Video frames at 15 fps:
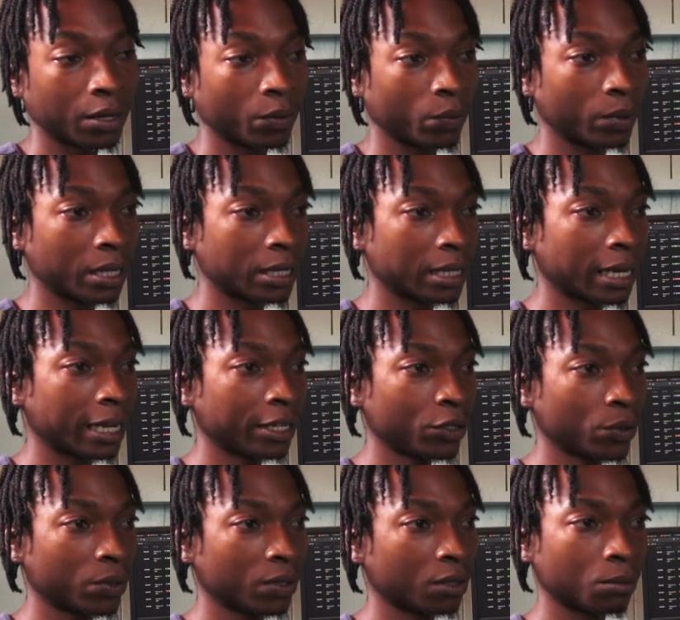When I
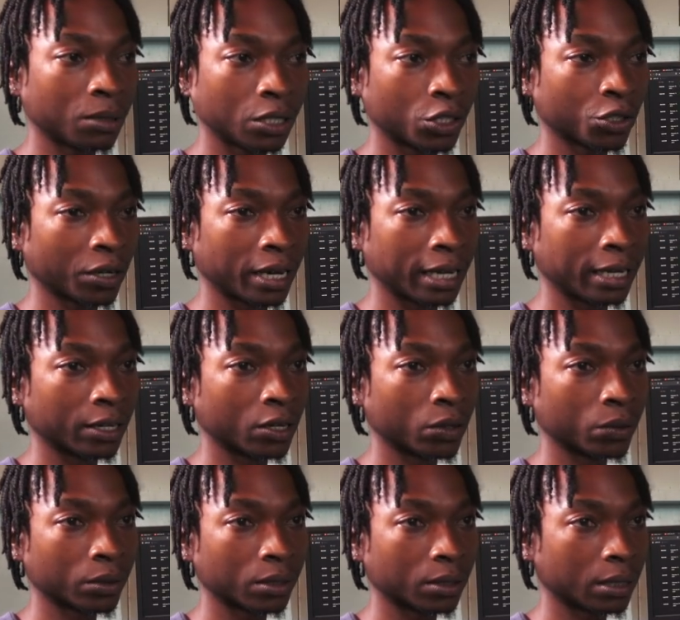used to be trying
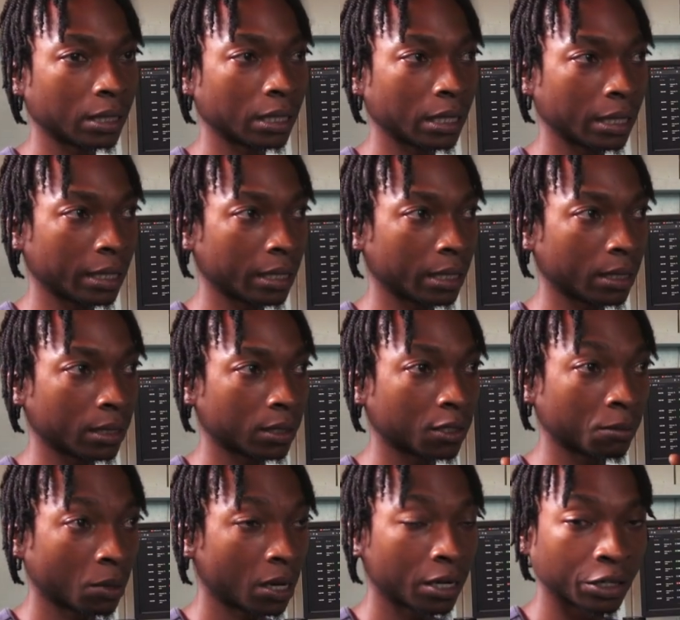out the
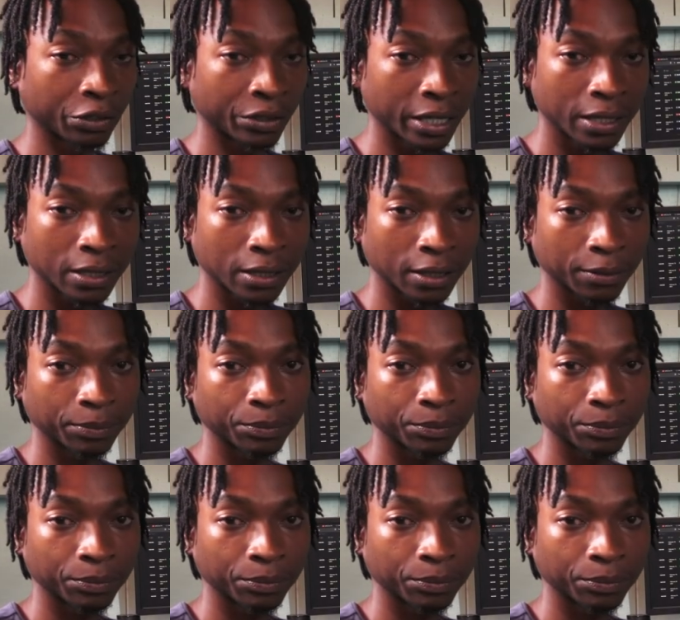smaller risk,